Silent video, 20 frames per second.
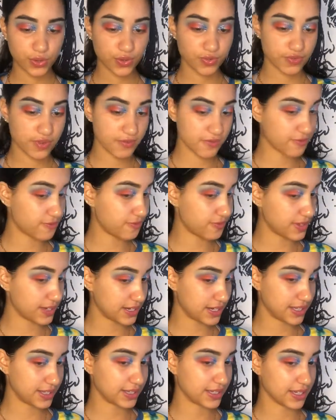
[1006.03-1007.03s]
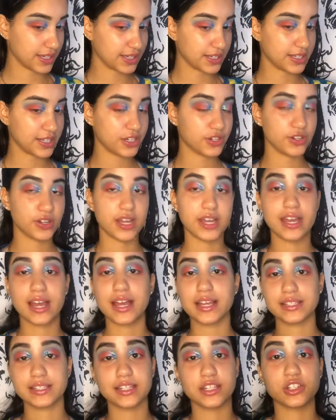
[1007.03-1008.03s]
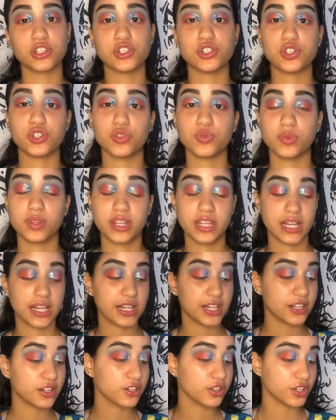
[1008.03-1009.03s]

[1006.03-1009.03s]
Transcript: if I'm feeling the glitter. It has nothing to do with the glitter.